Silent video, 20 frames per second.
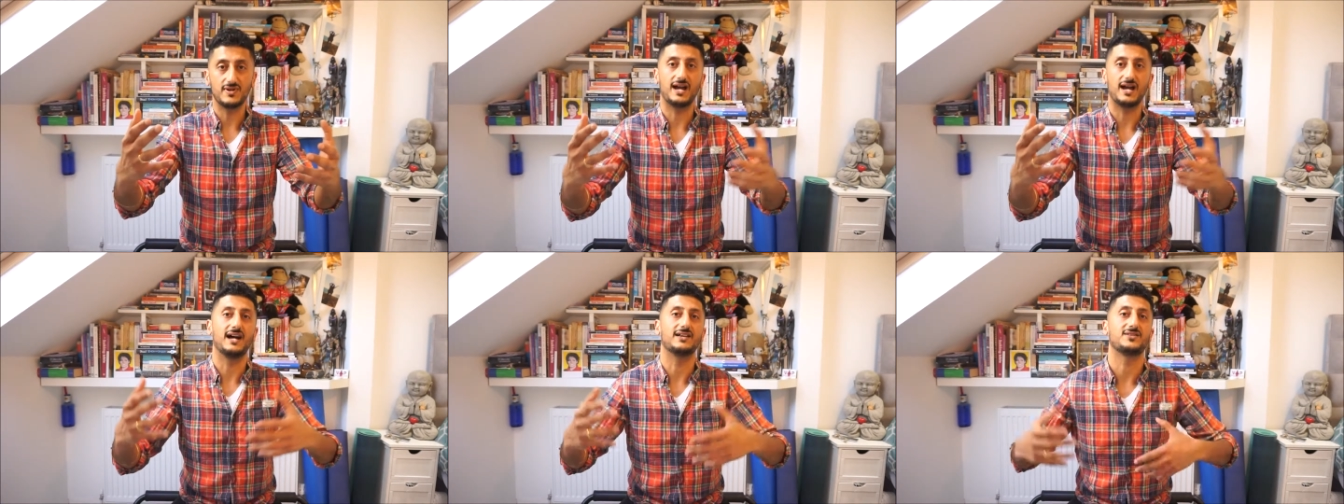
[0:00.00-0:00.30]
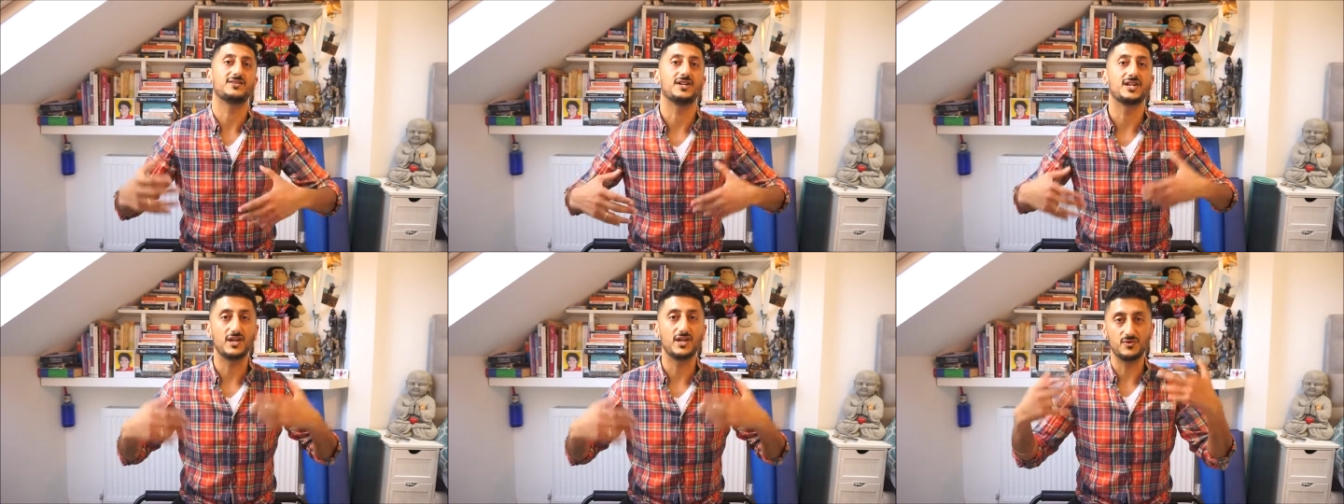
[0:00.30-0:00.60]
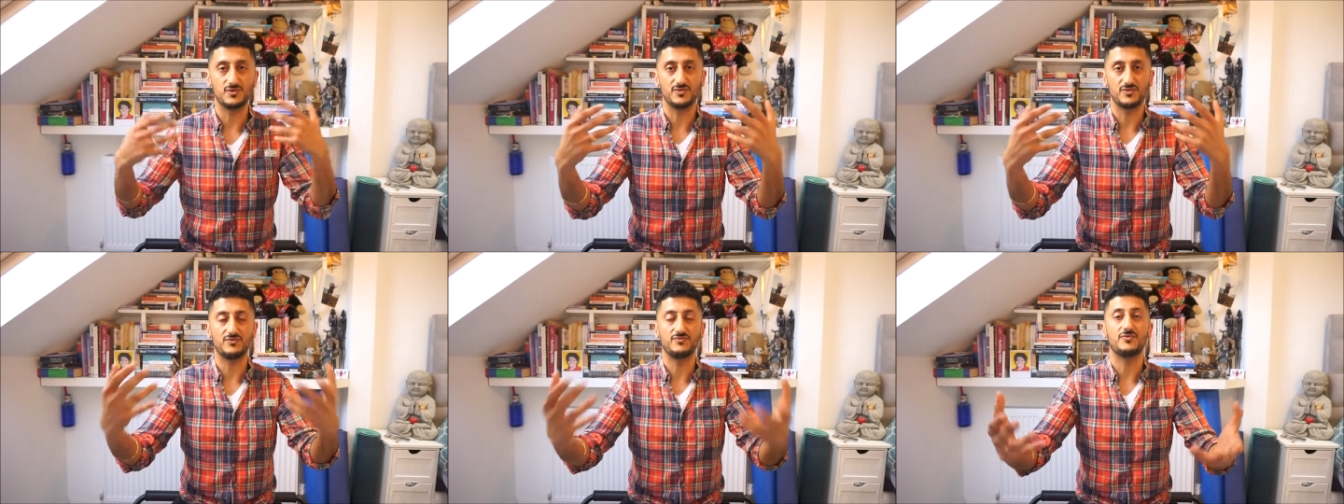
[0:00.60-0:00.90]
as I go
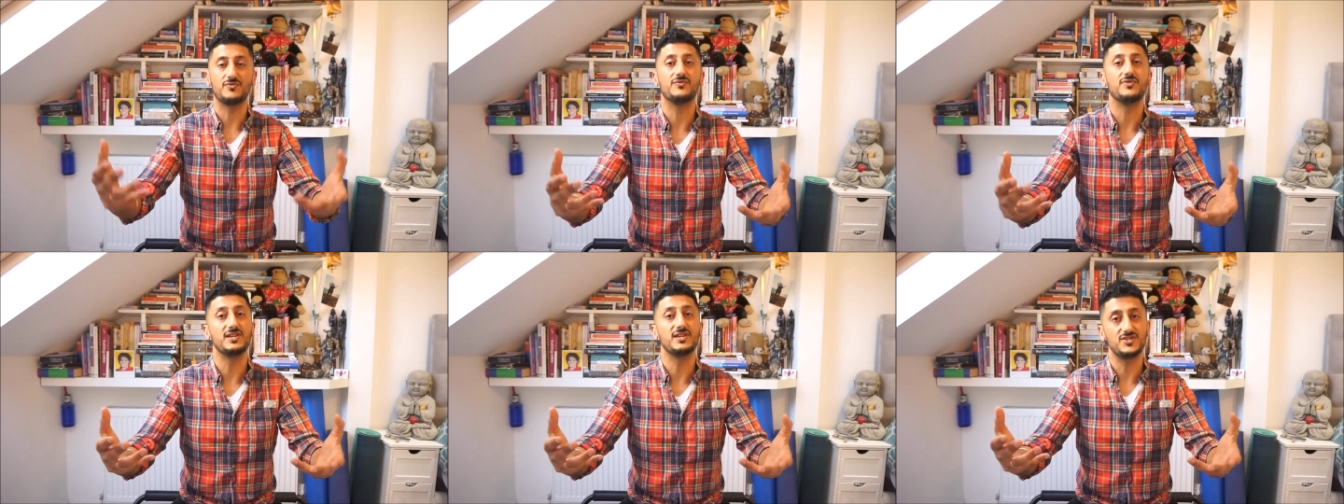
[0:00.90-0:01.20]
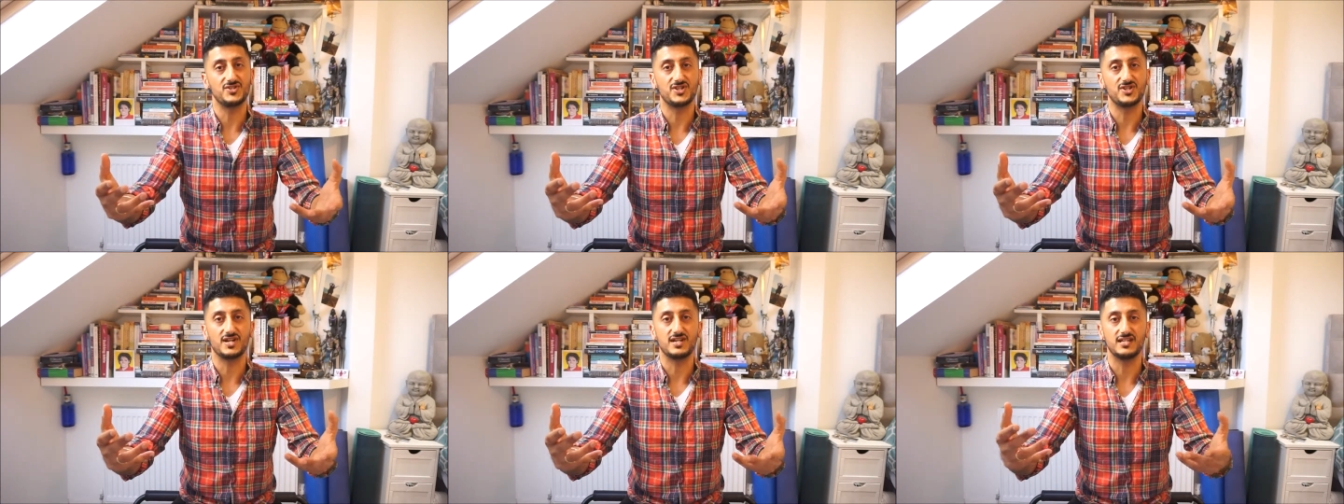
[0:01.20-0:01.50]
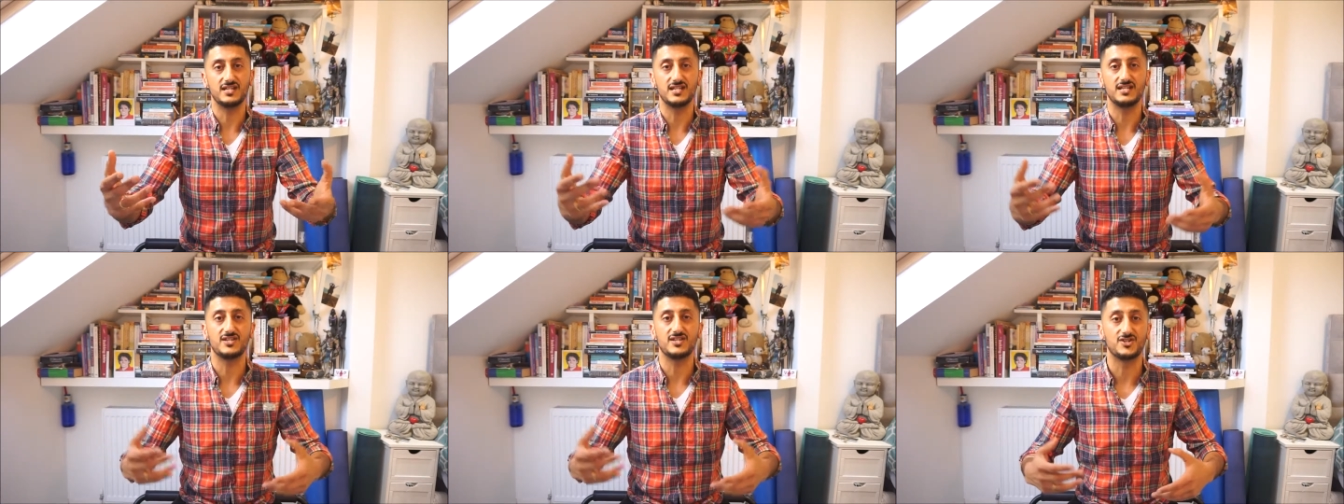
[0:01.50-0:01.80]
on this
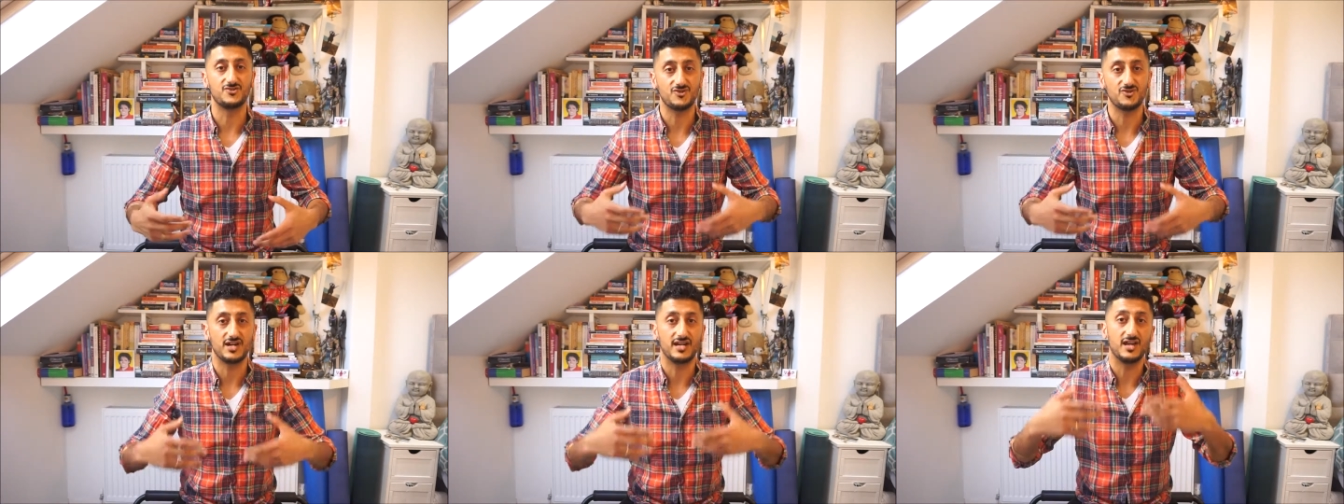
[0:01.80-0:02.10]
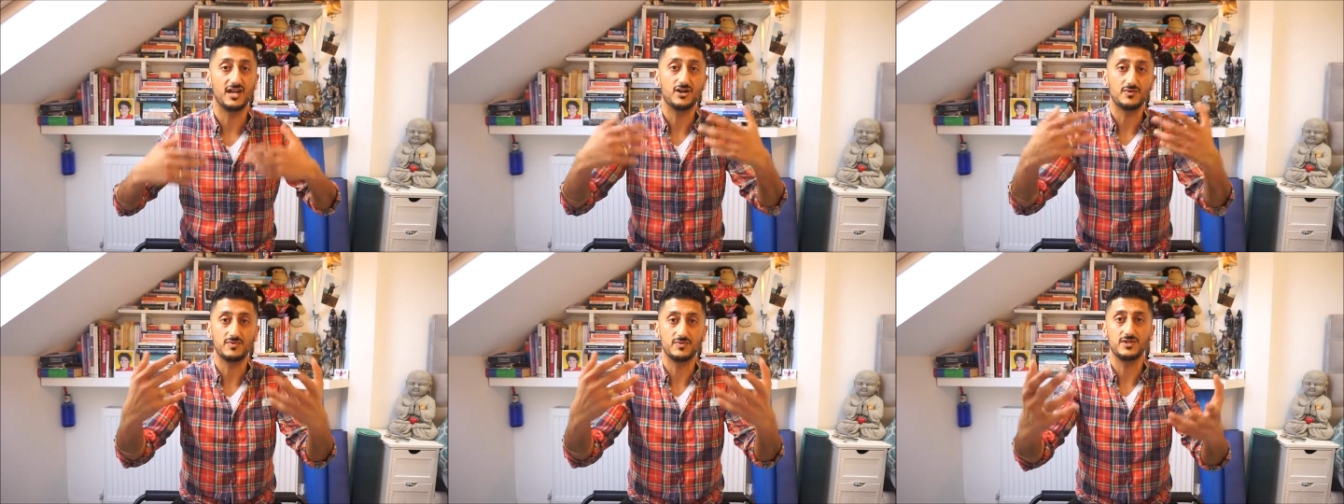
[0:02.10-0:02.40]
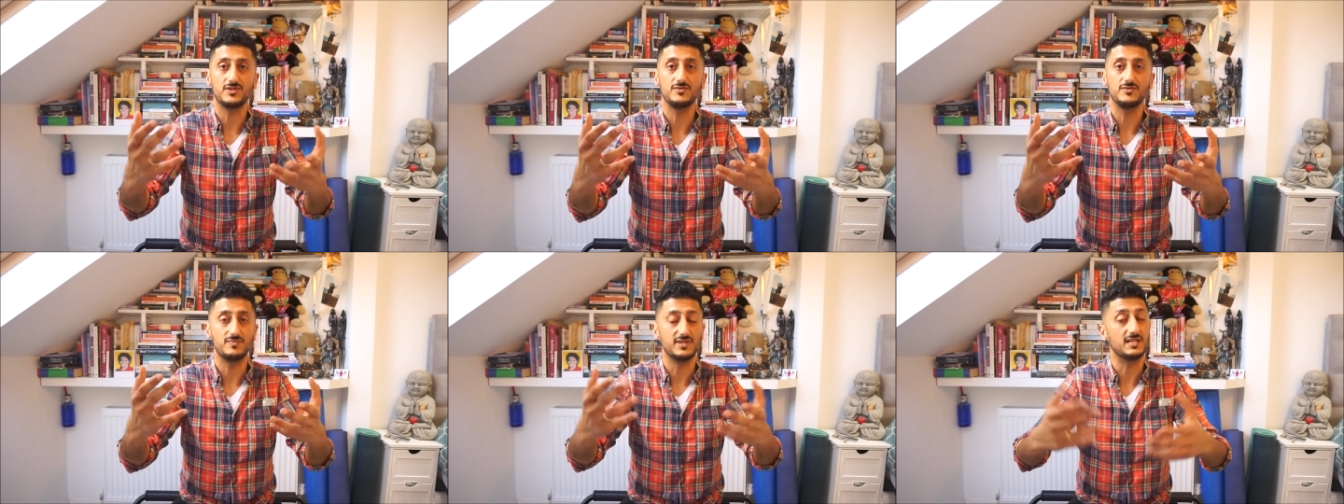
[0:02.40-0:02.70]
journey to try and help
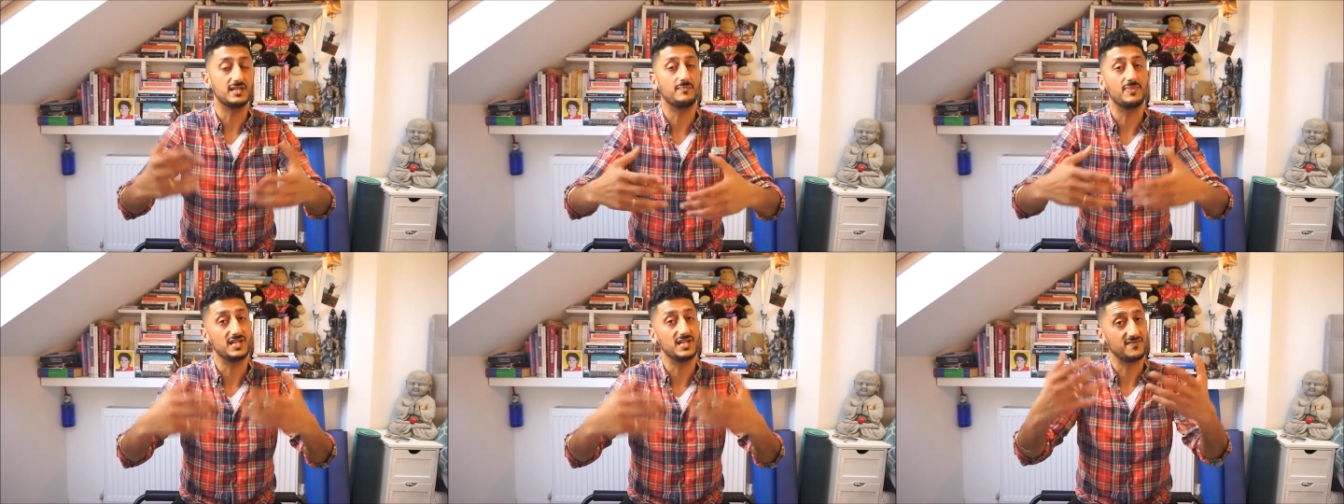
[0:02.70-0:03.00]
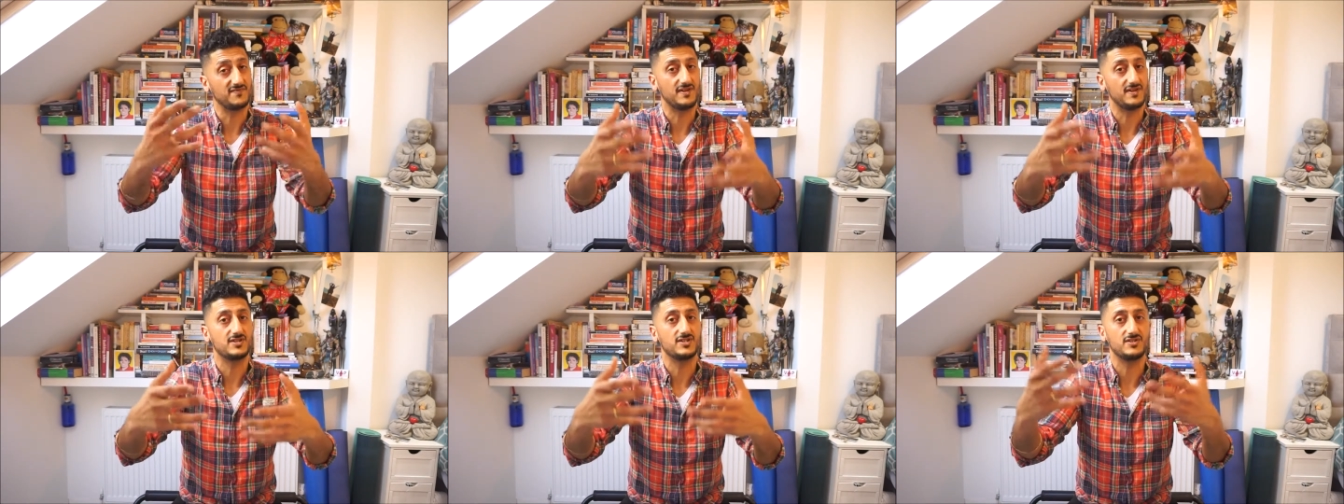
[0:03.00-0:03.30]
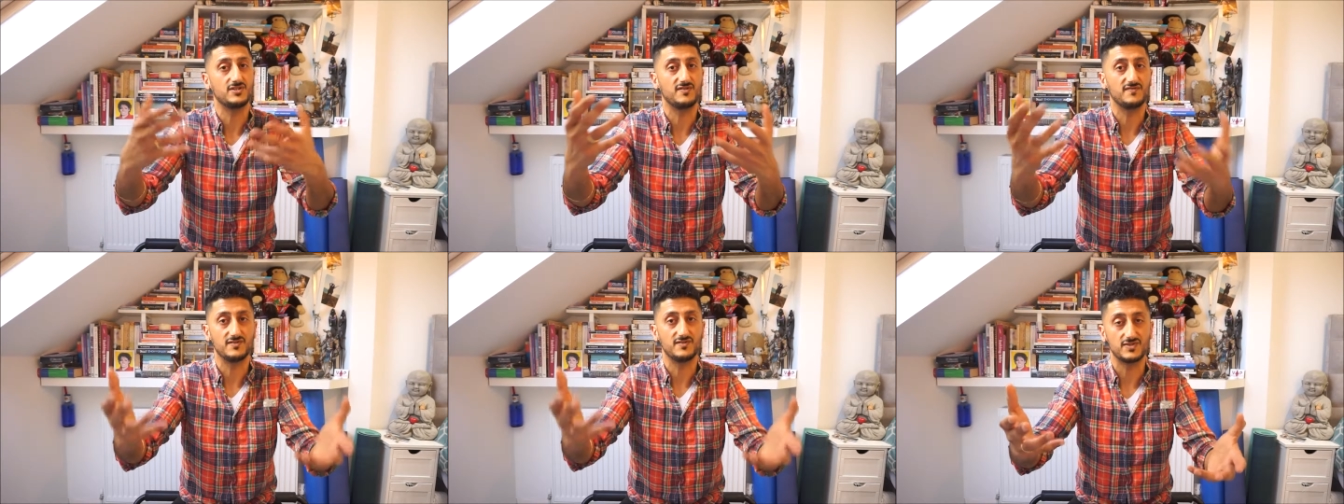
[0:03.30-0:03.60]
you be the best version
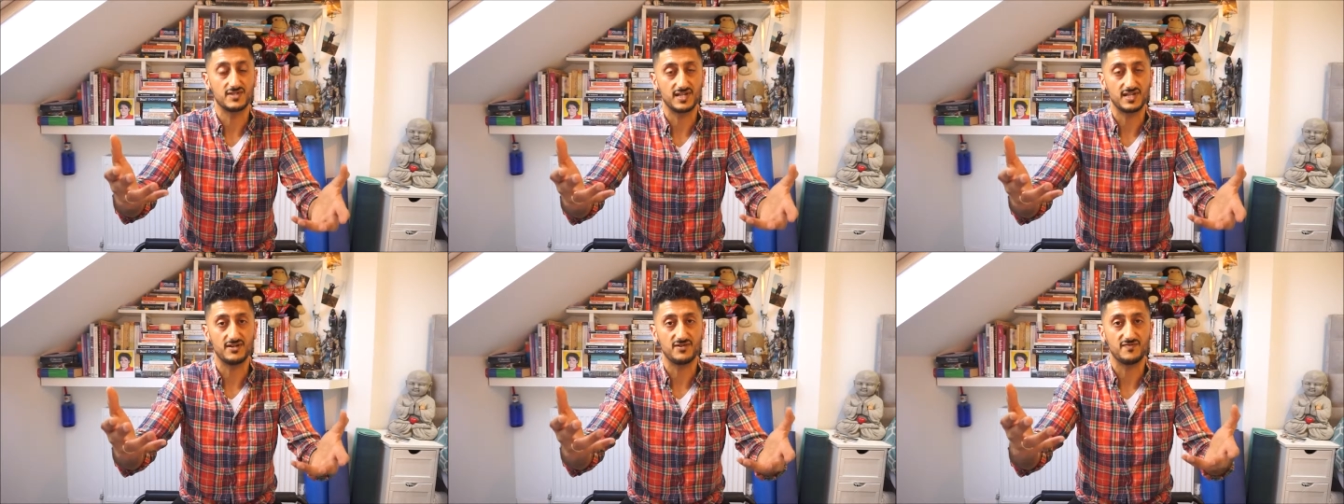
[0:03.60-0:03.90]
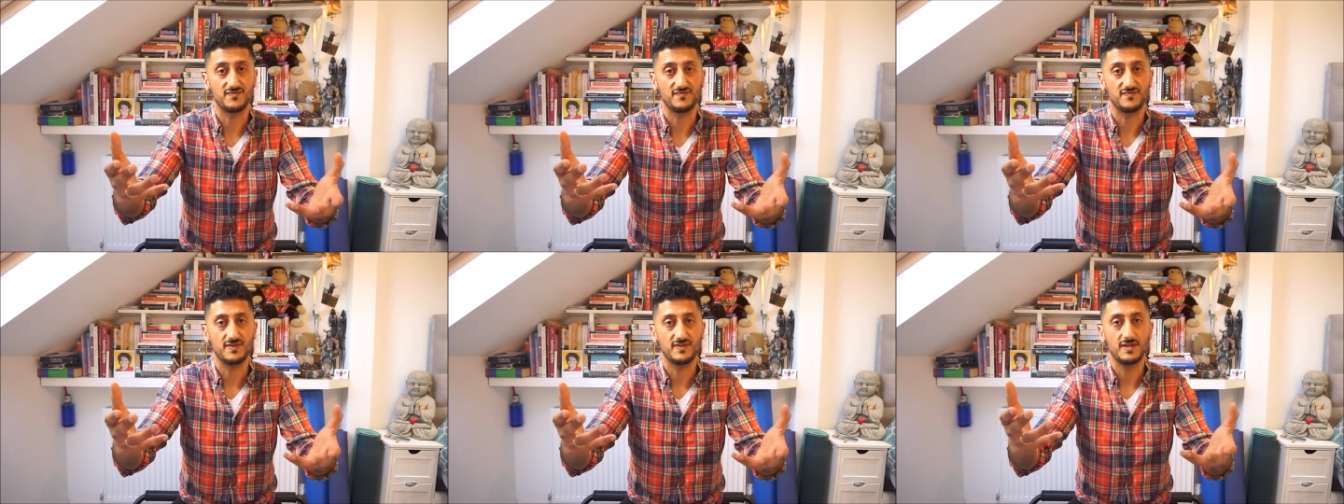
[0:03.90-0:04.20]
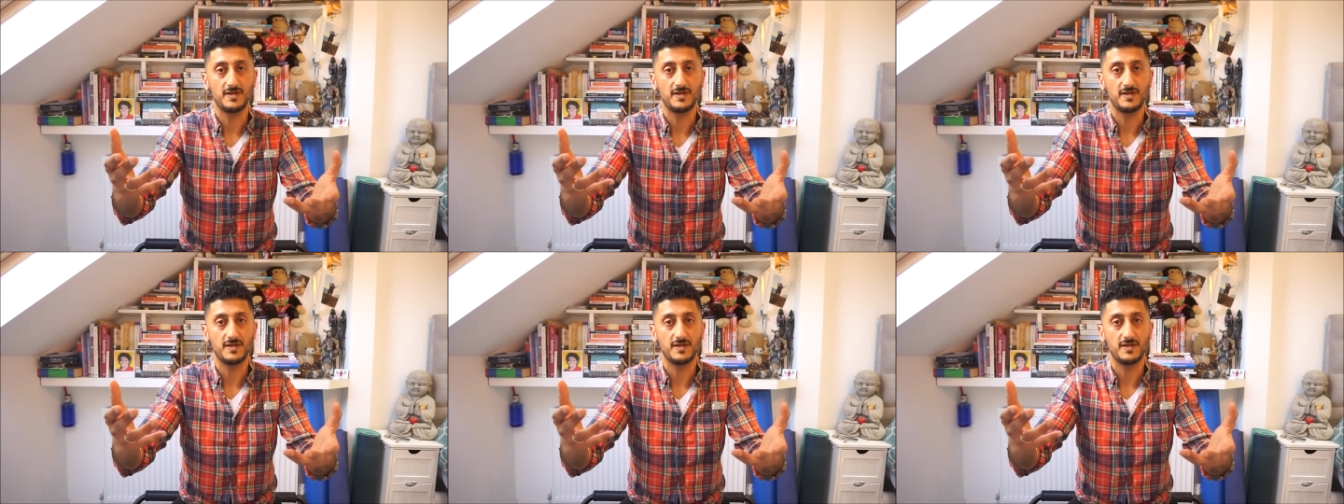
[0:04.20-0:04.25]
of yourself.